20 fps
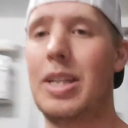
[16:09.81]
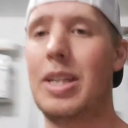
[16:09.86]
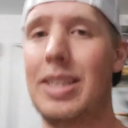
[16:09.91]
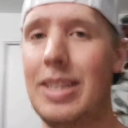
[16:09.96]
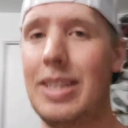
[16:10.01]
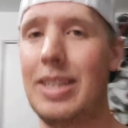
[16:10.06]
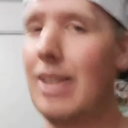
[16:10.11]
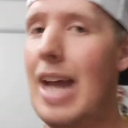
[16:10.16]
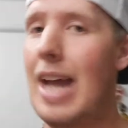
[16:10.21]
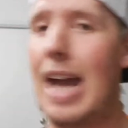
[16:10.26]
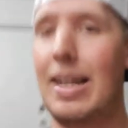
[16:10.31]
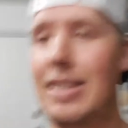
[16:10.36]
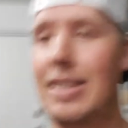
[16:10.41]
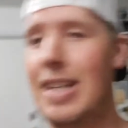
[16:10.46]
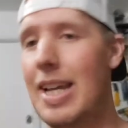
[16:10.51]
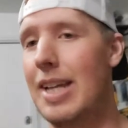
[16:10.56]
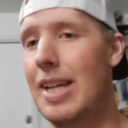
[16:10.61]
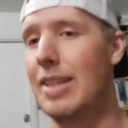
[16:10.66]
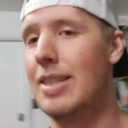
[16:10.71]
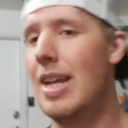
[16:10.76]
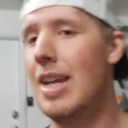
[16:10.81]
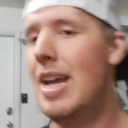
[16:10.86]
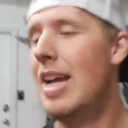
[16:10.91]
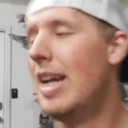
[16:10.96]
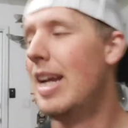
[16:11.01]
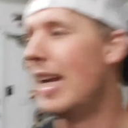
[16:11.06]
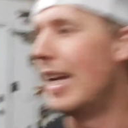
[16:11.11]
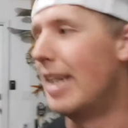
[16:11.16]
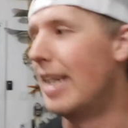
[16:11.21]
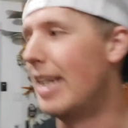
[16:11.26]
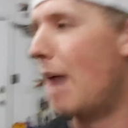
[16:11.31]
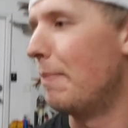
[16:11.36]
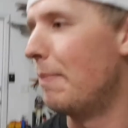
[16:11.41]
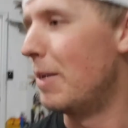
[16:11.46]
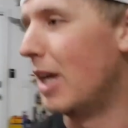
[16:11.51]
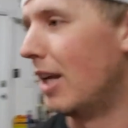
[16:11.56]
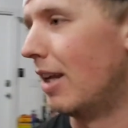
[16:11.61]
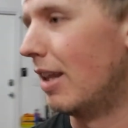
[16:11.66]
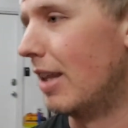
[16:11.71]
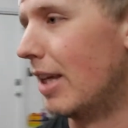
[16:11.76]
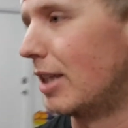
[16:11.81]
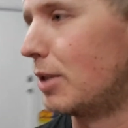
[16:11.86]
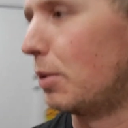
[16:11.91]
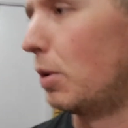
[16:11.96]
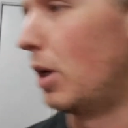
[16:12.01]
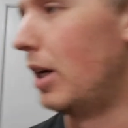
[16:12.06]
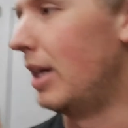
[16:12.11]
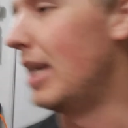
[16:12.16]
He still has his. He got me into this one.